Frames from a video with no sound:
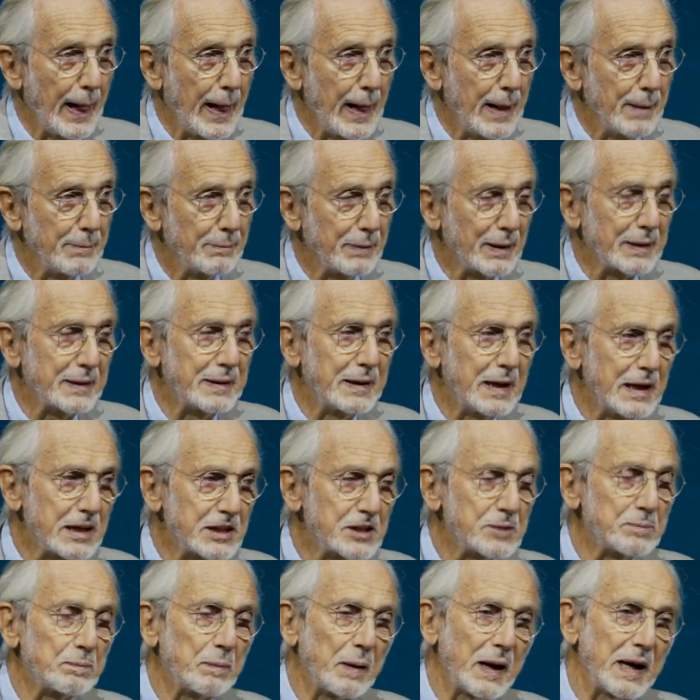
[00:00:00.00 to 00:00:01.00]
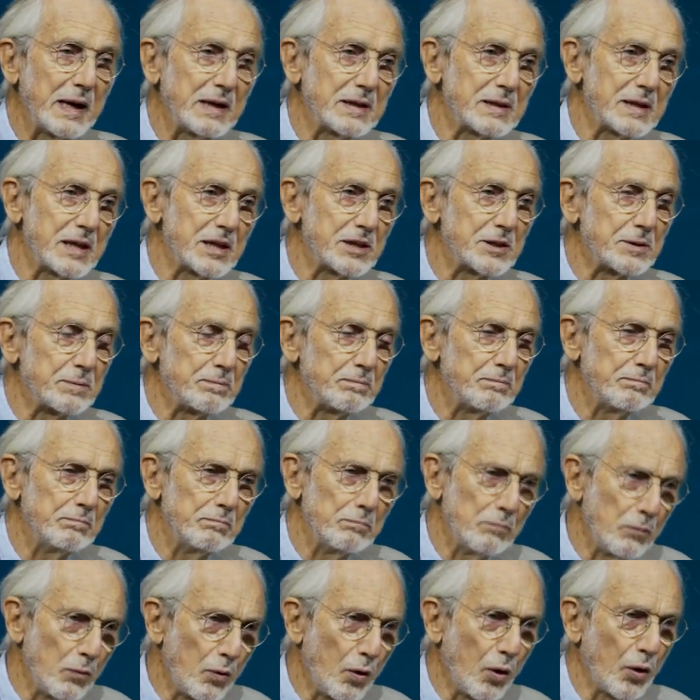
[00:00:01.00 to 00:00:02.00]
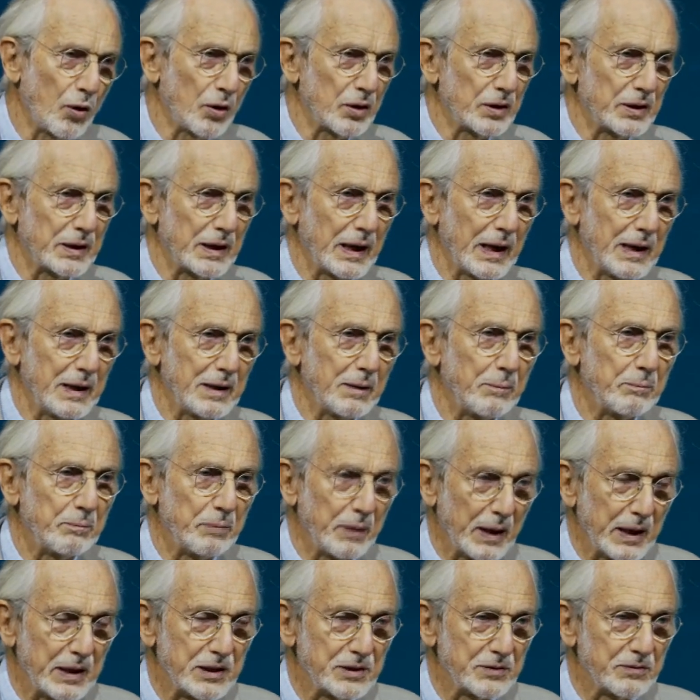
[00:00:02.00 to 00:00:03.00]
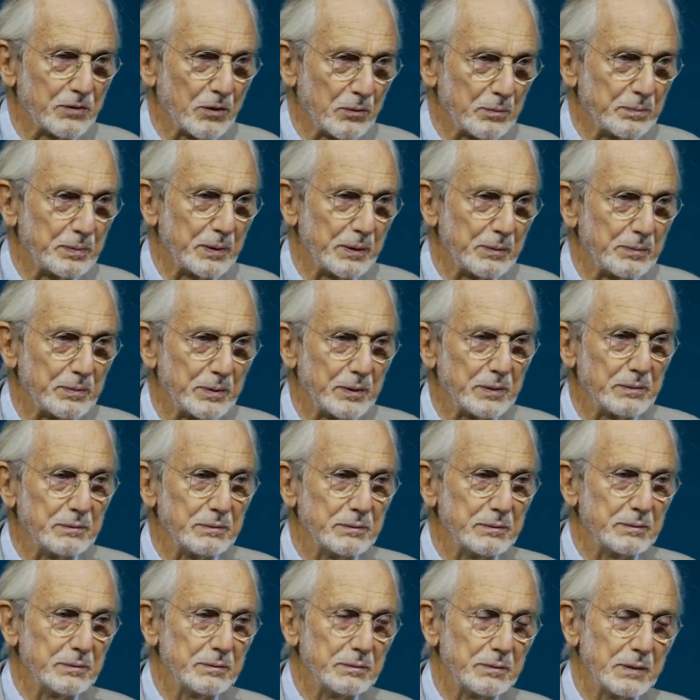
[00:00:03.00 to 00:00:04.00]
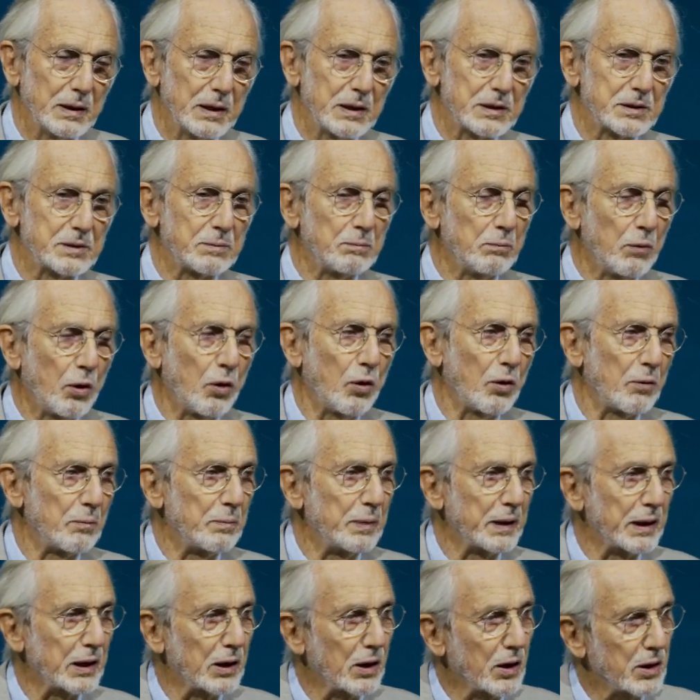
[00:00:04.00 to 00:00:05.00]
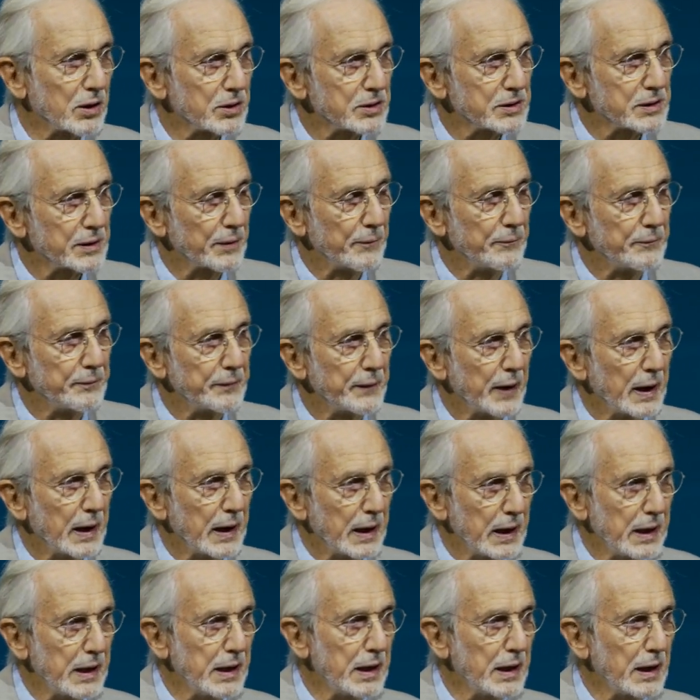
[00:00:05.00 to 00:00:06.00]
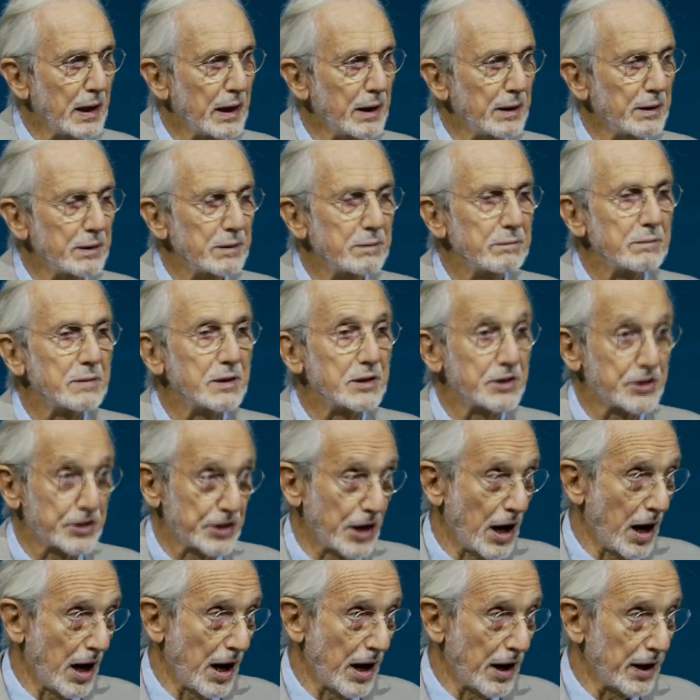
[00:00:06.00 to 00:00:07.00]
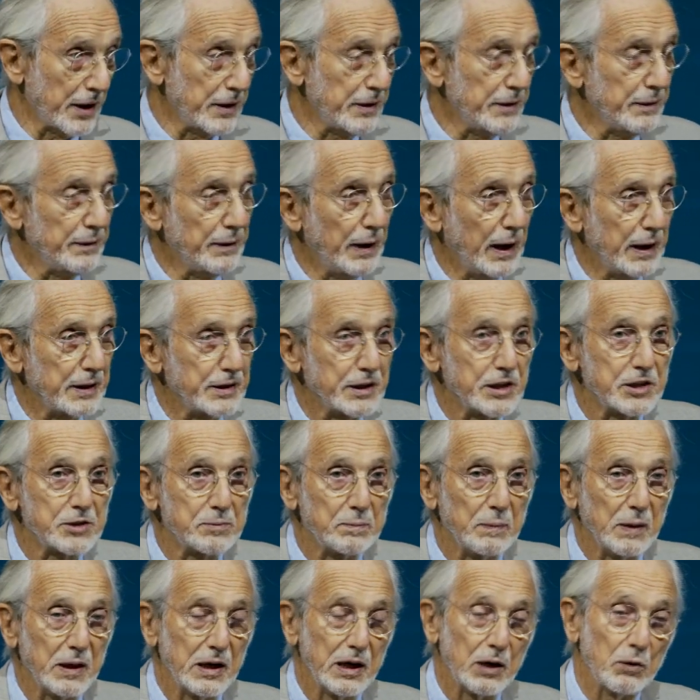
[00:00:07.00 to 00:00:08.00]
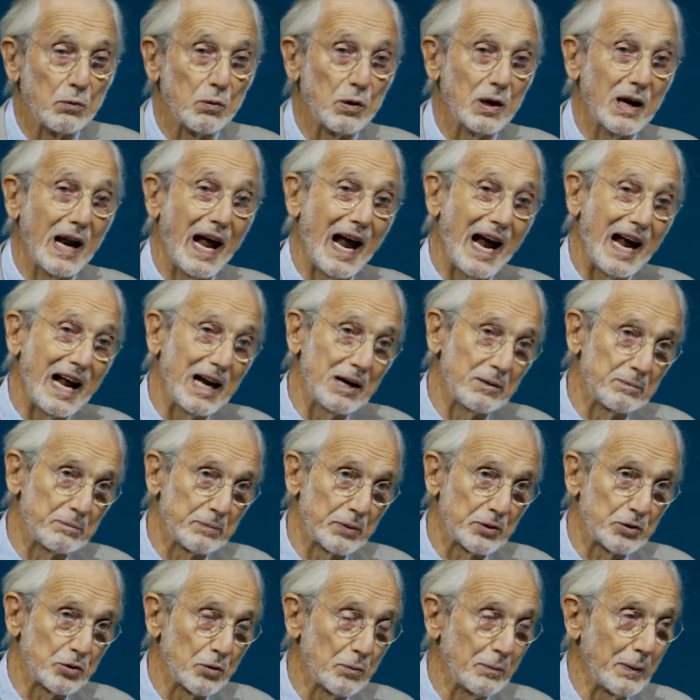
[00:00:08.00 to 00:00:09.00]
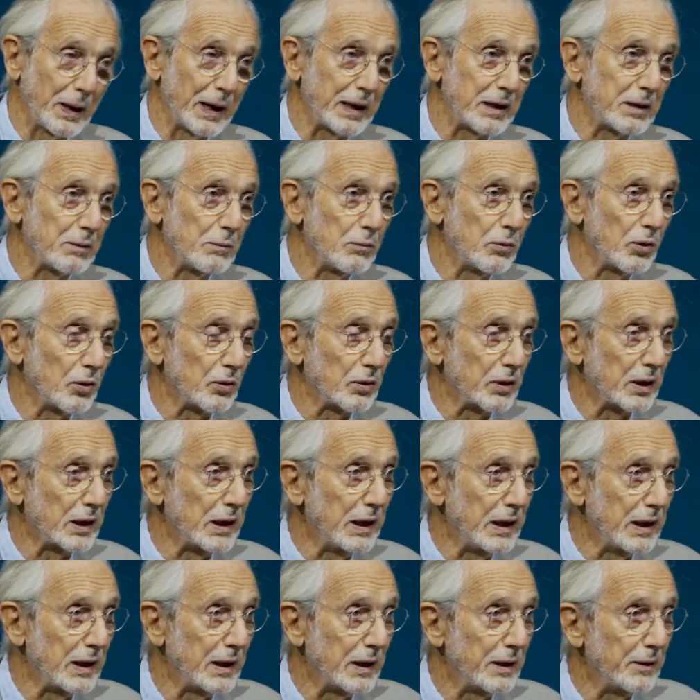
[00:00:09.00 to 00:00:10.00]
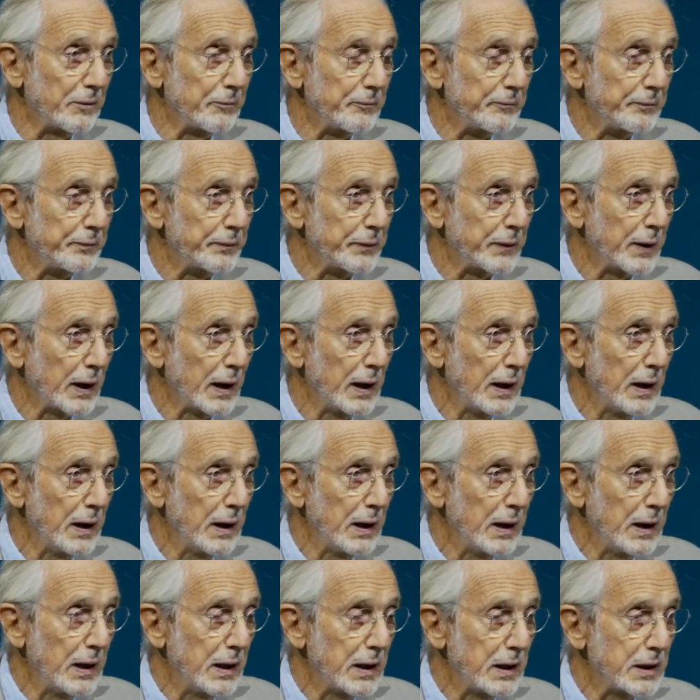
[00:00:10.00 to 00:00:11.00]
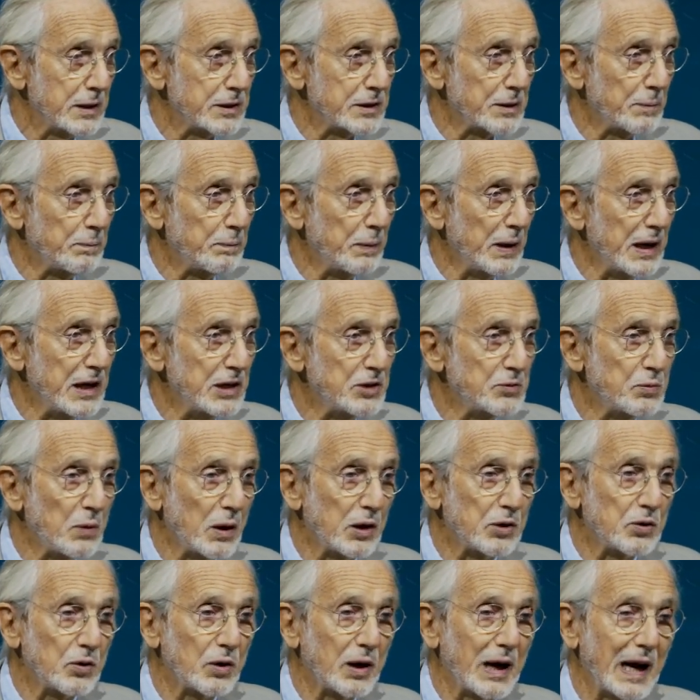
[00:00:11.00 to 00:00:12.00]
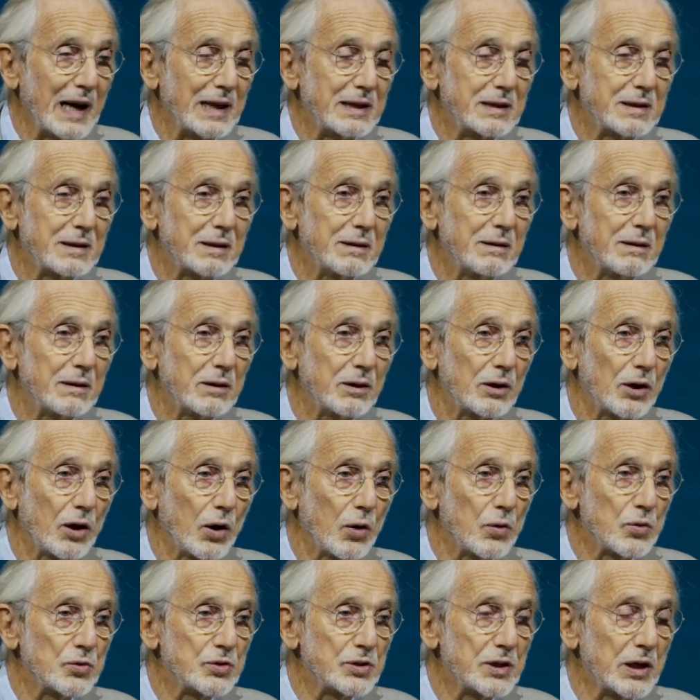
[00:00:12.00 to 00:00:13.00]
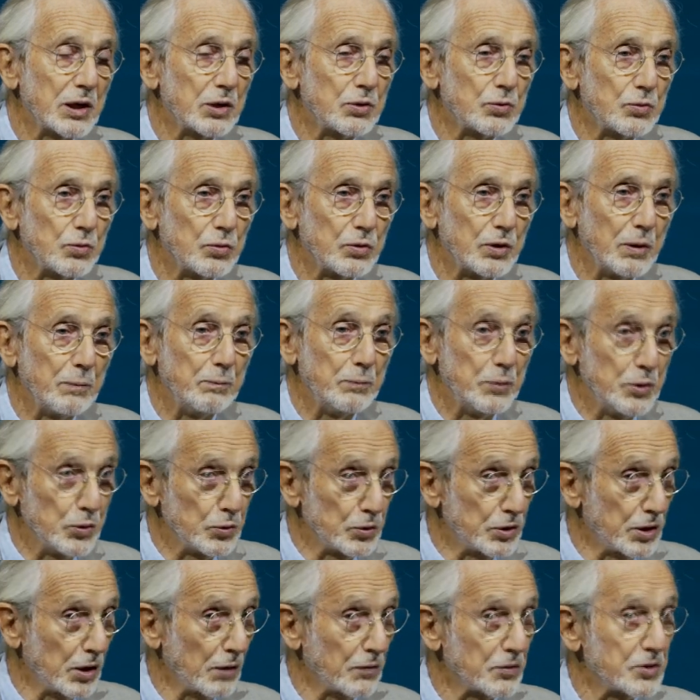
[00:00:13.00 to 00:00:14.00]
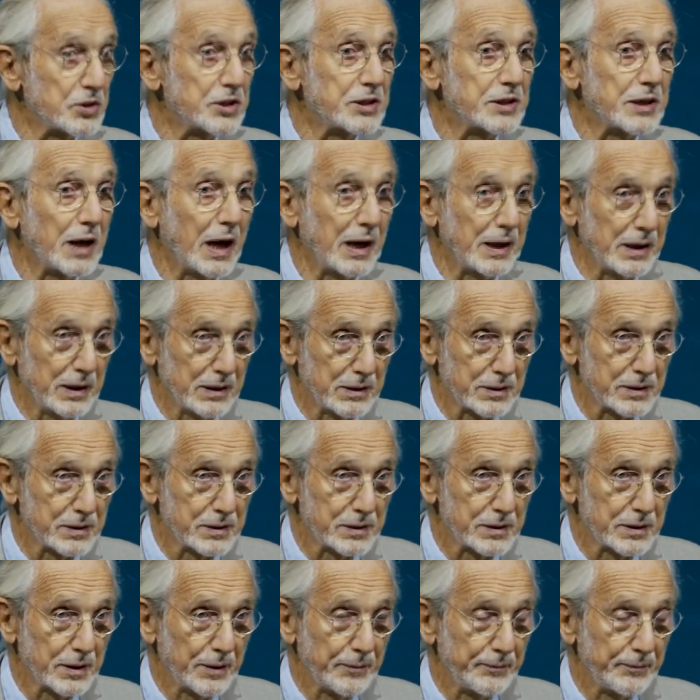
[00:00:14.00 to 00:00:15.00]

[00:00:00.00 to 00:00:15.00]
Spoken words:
But this place is more than a place for people. It's more because here, CERN, and this building will help to make more clear, is a place where you get closer to the beauty of science.